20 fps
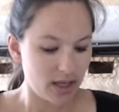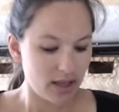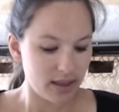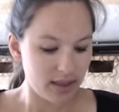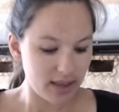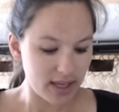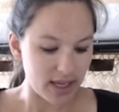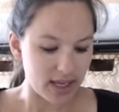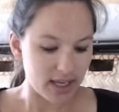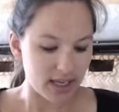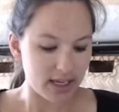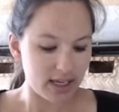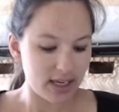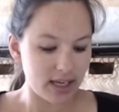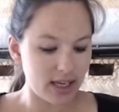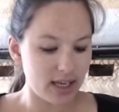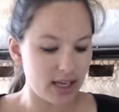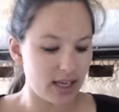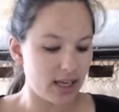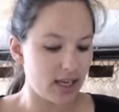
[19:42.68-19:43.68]
think
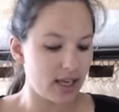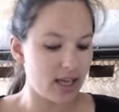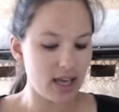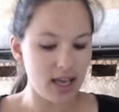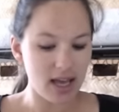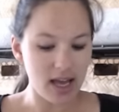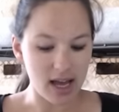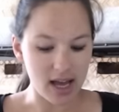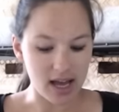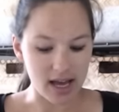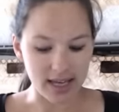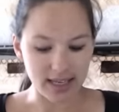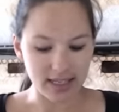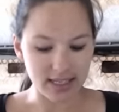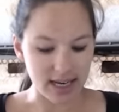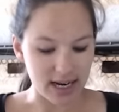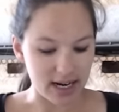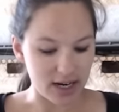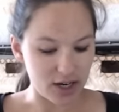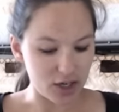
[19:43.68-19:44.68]
I
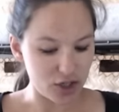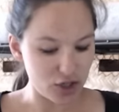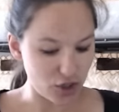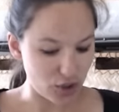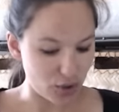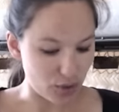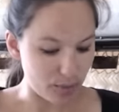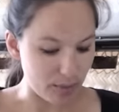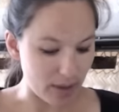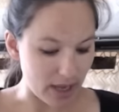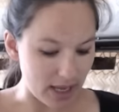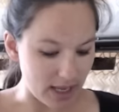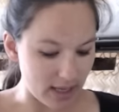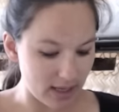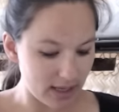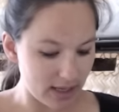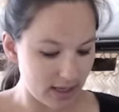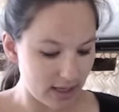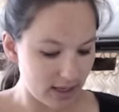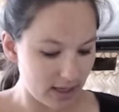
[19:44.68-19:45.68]
dare to
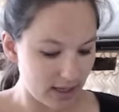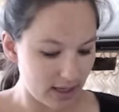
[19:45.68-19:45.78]
make